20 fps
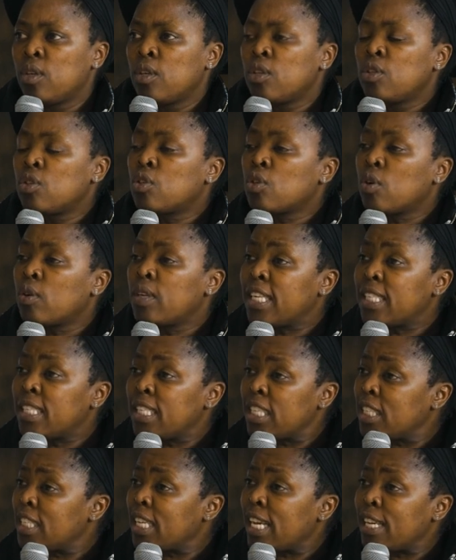So the
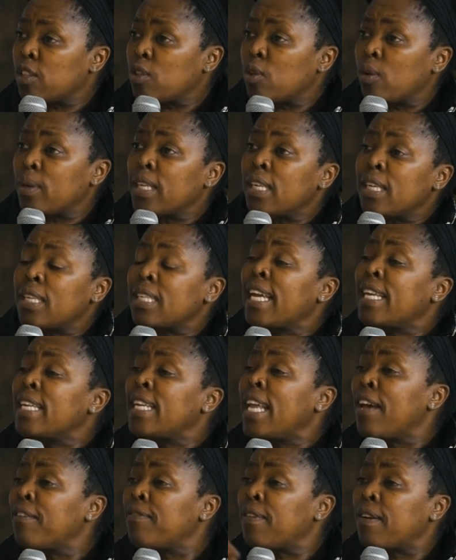teachers they
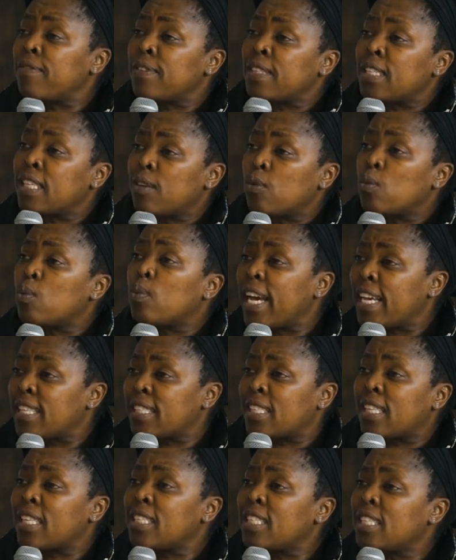never visit
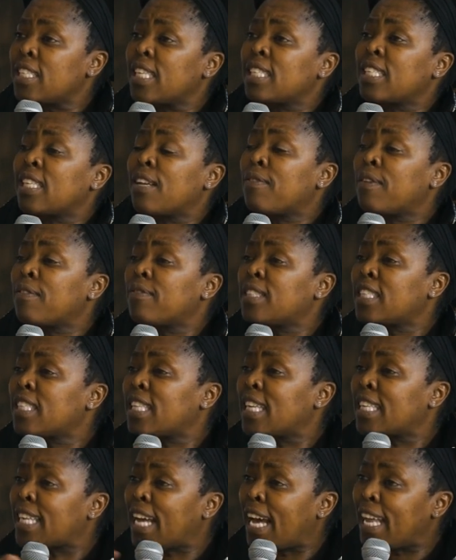West. The teachers never
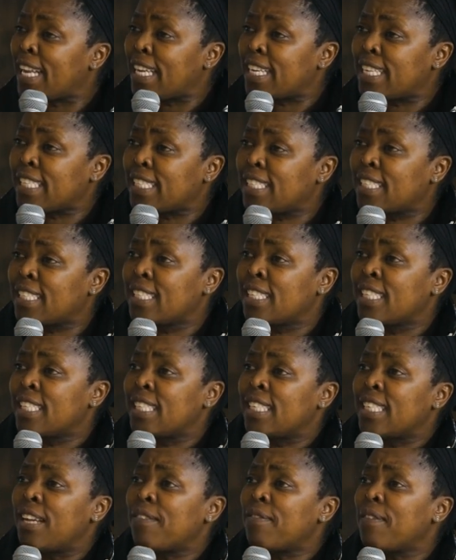visited galleries,
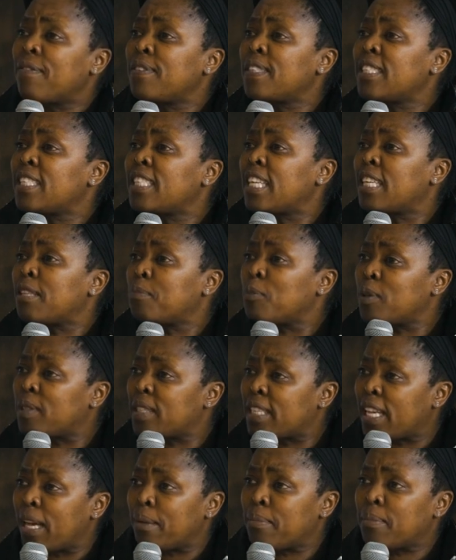never visited
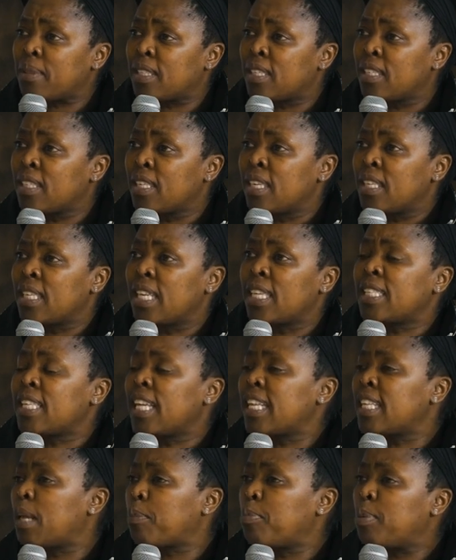museums. They
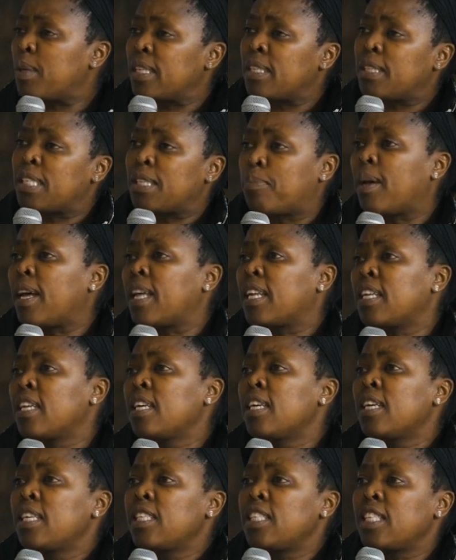said the principal
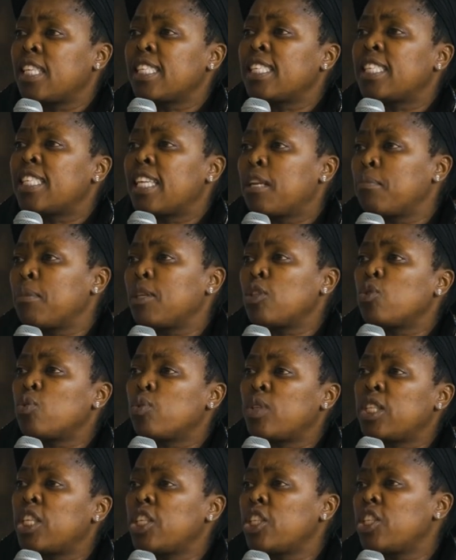just sent me to
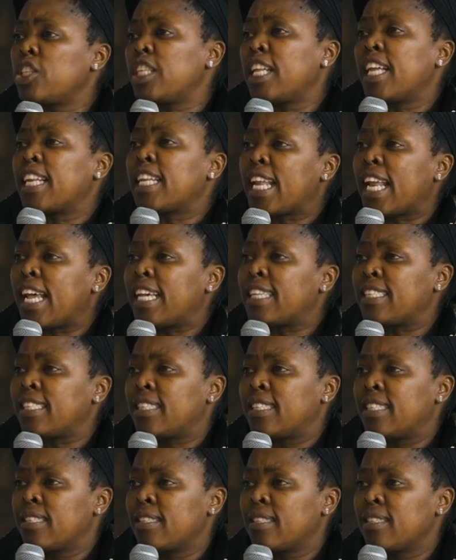teach that
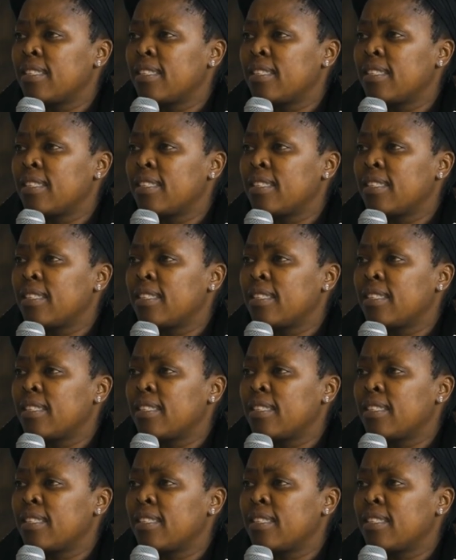class.